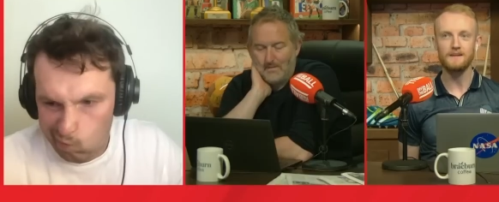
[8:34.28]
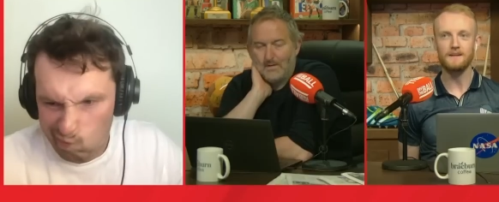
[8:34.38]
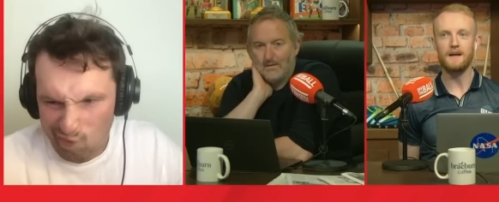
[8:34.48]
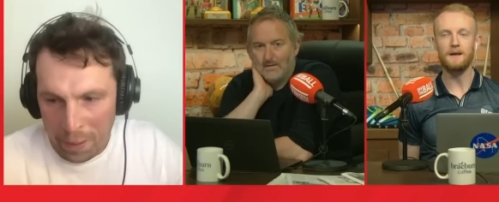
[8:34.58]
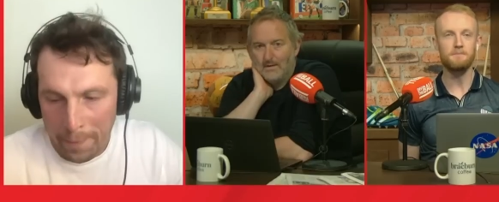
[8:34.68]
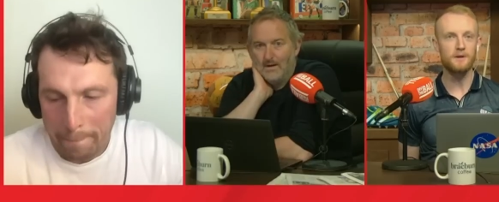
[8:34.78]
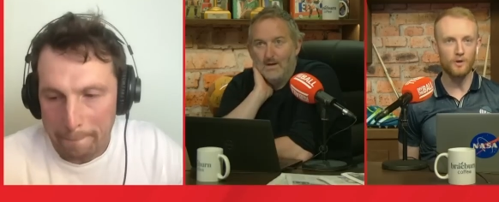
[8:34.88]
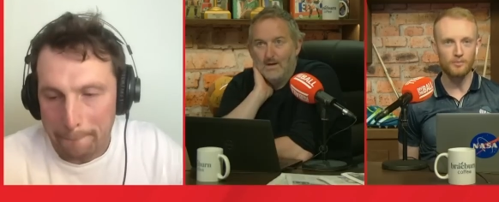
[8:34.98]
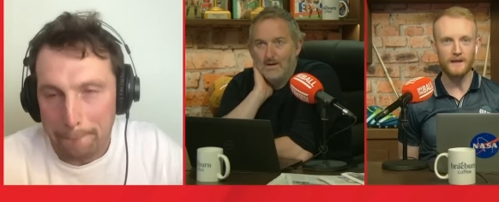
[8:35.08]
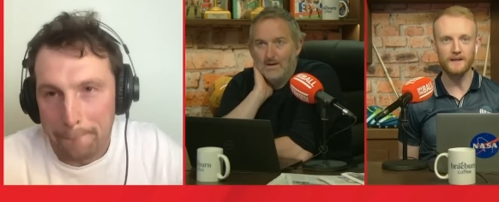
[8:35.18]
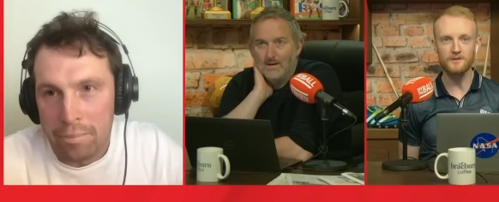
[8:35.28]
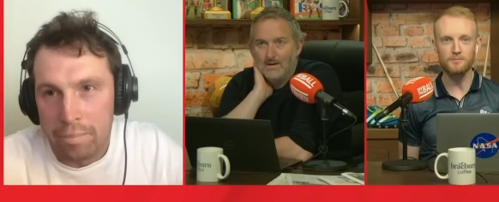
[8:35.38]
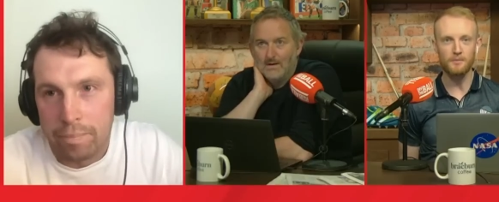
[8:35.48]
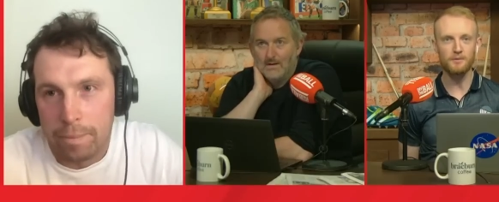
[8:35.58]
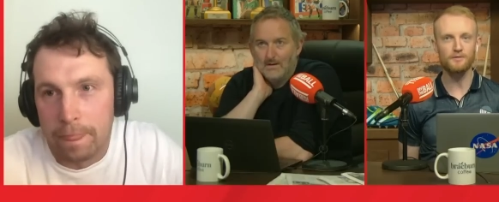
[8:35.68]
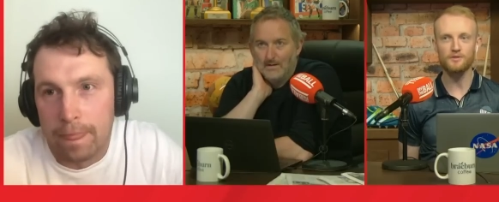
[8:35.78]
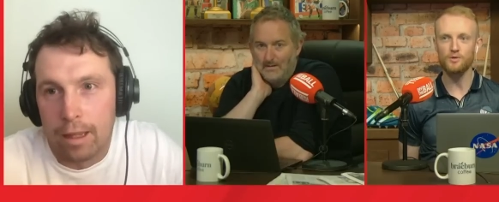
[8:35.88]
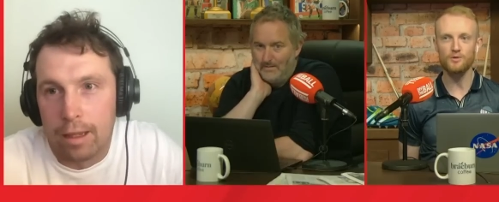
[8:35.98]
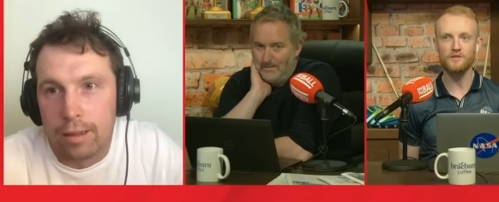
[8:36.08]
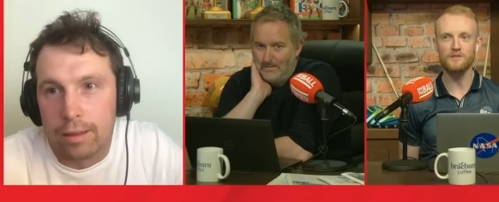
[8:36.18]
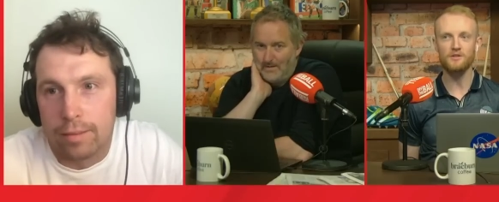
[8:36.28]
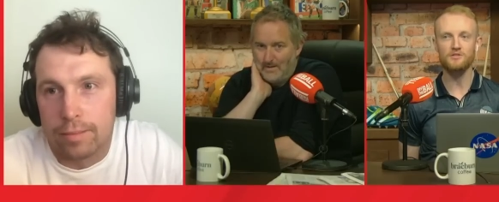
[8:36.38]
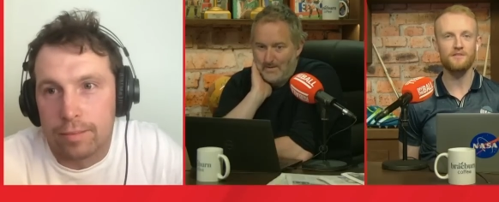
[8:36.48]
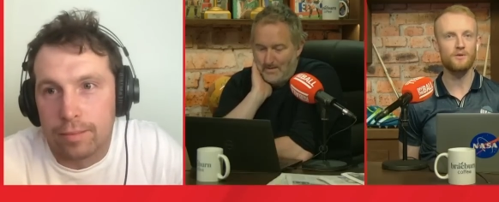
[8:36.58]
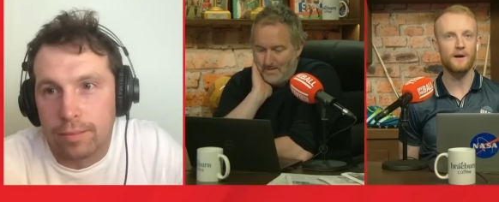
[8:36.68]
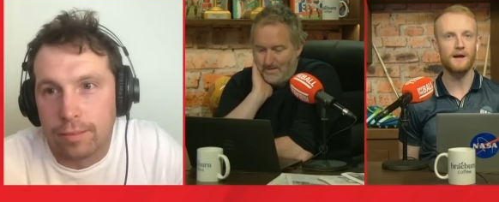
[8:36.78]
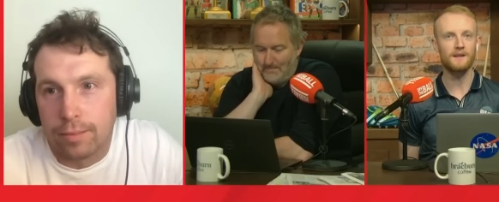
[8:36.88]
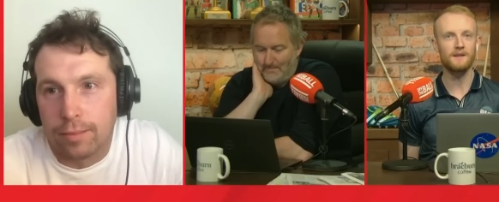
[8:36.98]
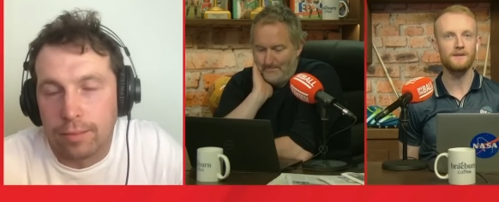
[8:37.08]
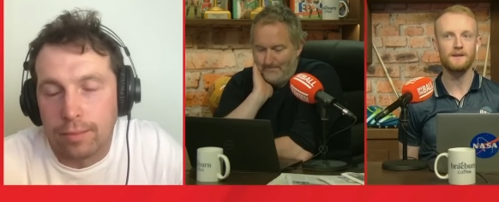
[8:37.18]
Speaker 1: Uh, Micheál Bannigan's popping over scores this year. Stevie O'Hanlon.